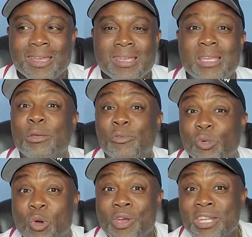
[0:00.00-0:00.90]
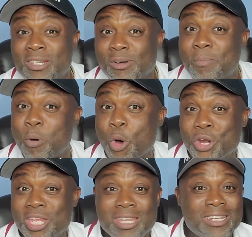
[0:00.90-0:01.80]
If you go into a
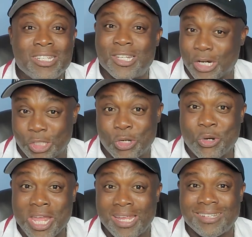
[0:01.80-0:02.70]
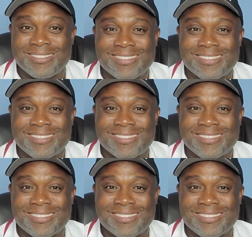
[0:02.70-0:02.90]
party, don't go there.